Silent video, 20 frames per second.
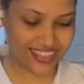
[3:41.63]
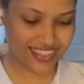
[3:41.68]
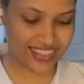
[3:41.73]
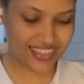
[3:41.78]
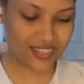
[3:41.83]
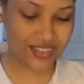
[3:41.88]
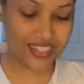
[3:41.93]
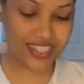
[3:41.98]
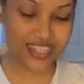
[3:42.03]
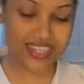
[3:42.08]

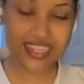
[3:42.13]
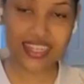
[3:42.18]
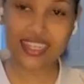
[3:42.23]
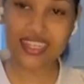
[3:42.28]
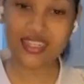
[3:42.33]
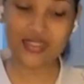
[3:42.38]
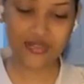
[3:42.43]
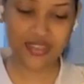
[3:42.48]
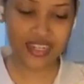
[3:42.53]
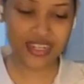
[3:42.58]
So
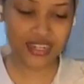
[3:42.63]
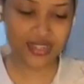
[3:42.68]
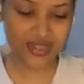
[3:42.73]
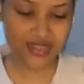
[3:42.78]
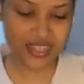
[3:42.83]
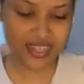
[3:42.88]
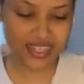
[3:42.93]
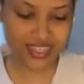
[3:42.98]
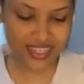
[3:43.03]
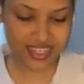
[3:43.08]
today's video
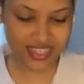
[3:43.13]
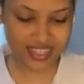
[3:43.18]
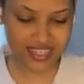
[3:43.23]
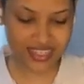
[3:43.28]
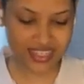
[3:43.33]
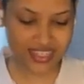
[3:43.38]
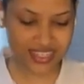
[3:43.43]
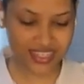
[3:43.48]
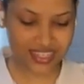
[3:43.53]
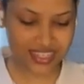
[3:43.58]
is
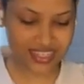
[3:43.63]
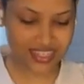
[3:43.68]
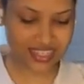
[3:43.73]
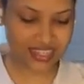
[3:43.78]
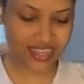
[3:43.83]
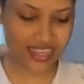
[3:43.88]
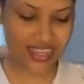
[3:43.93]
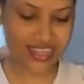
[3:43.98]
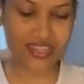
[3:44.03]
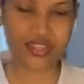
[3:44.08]
courtesy
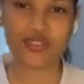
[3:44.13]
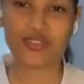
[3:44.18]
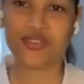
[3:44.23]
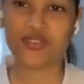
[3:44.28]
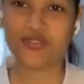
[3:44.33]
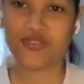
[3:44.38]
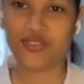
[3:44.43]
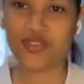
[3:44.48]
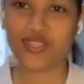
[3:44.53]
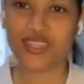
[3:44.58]
Xtra
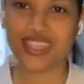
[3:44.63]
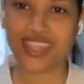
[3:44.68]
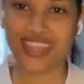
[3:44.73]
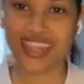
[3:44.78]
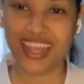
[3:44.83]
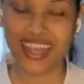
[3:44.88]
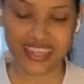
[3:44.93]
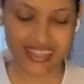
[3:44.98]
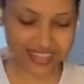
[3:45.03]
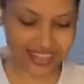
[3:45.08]
Foods and
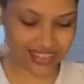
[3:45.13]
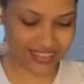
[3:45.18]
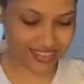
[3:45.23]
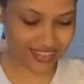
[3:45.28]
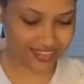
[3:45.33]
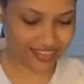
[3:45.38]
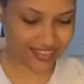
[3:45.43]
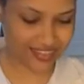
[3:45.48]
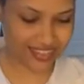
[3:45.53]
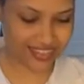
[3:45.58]
Hand
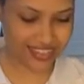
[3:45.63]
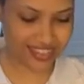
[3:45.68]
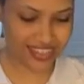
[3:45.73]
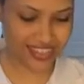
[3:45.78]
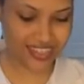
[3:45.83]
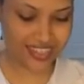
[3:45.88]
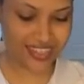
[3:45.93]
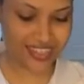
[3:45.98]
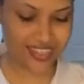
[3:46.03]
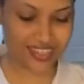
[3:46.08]
Arnold.
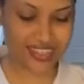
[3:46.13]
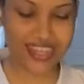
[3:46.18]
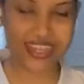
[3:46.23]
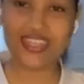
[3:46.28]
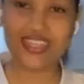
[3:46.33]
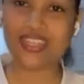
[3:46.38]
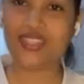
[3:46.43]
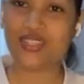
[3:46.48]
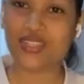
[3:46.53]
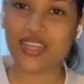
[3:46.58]
You
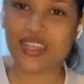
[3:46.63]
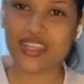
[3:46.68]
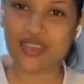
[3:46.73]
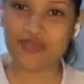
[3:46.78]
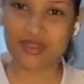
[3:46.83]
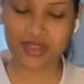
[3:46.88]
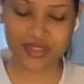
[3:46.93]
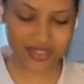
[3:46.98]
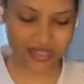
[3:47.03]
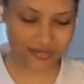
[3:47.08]
guys can check them
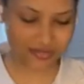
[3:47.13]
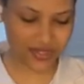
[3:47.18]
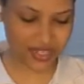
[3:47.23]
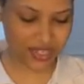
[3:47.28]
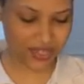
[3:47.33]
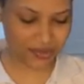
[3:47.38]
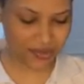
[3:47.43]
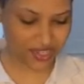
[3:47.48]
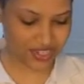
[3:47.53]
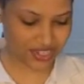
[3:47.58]
out on
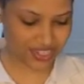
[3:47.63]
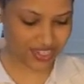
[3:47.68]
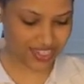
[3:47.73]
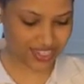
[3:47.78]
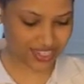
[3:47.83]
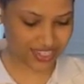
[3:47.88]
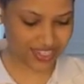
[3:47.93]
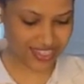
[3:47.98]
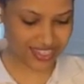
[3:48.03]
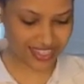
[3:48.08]
Facebook.
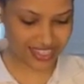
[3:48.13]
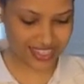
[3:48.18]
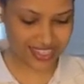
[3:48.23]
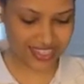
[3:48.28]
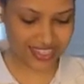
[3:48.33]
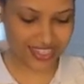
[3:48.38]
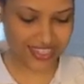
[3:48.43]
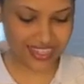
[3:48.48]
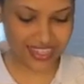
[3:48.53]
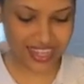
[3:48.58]

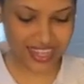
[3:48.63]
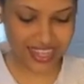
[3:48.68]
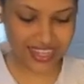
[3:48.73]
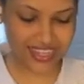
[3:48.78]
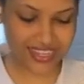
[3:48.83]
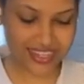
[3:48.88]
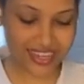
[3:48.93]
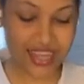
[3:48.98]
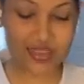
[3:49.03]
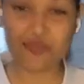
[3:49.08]

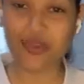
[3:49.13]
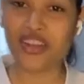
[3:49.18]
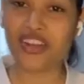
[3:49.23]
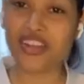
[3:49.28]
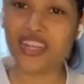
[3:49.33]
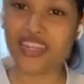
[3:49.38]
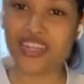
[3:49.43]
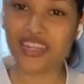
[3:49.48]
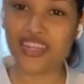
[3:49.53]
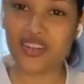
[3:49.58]
And I'm
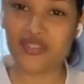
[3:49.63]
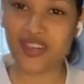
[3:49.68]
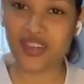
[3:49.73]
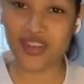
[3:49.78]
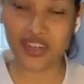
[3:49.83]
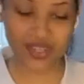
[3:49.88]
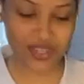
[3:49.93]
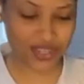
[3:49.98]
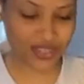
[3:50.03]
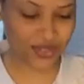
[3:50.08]
Erica of
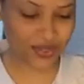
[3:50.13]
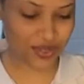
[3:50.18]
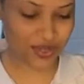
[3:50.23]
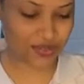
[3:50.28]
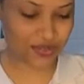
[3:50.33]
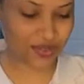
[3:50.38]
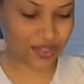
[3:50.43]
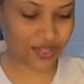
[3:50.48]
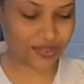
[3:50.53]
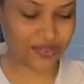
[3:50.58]
Erica's
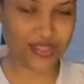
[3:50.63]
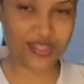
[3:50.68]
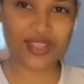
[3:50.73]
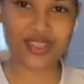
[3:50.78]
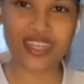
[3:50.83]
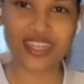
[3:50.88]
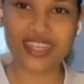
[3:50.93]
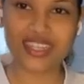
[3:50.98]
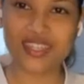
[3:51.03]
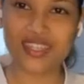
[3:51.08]
Joyful Oven. You
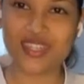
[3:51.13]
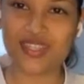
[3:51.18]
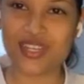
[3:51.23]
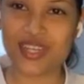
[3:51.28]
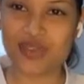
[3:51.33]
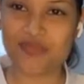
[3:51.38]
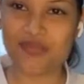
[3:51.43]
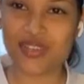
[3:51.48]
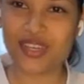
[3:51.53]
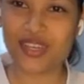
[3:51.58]
guys can
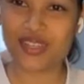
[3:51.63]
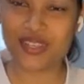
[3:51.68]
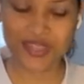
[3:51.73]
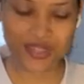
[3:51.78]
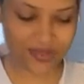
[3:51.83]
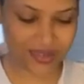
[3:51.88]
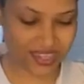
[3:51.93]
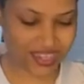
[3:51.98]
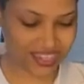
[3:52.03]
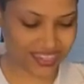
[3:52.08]
check me out
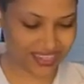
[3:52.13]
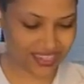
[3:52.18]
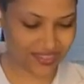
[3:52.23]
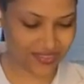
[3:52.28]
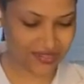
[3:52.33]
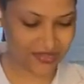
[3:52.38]
as well.